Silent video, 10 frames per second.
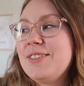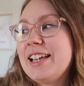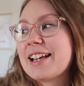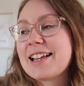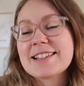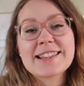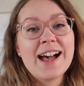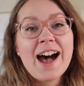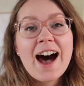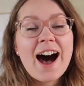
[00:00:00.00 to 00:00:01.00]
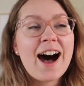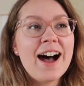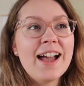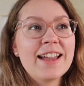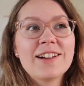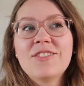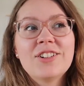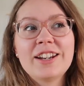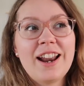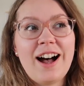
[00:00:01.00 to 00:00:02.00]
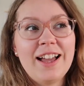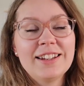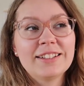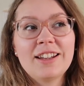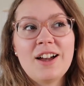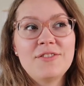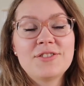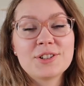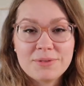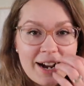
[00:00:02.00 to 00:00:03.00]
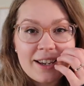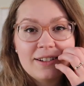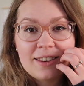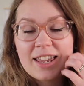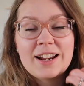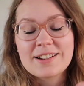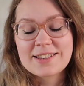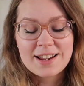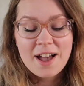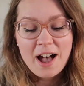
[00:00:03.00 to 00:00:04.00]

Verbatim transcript: because I would not love to write things.